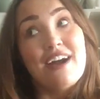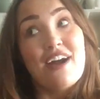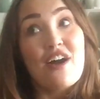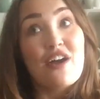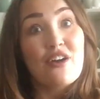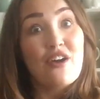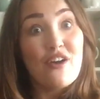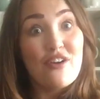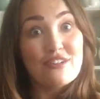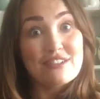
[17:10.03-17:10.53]
I
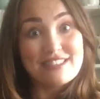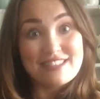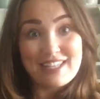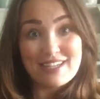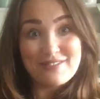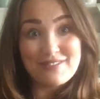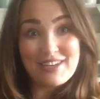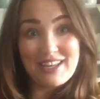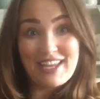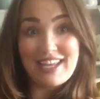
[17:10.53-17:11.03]
can't
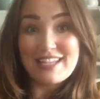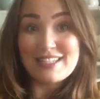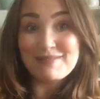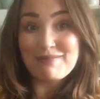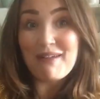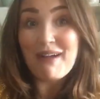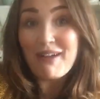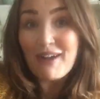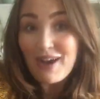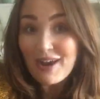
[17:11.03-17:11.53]
say what it is,
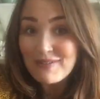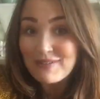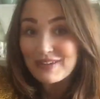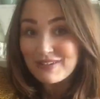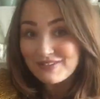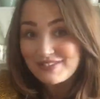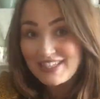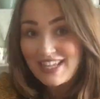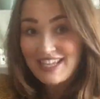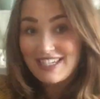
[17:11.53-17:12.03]
but I can't wait
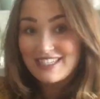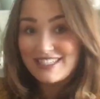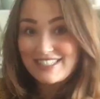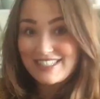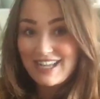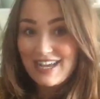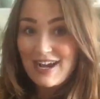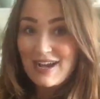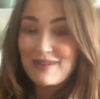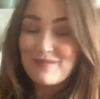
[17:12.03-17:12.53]
for Saturday to
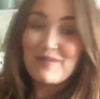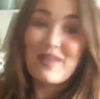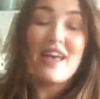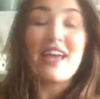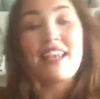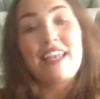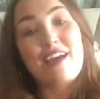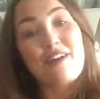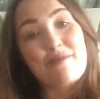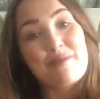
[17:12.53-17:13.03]
come
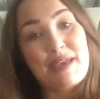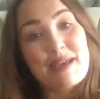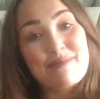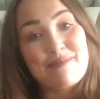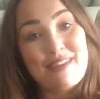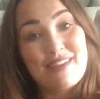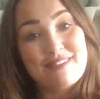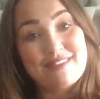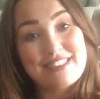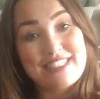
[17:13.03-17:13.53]
and that will be
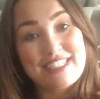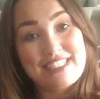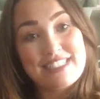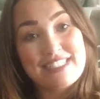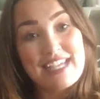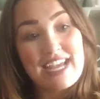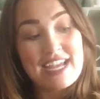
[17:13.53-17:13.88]
uploaded.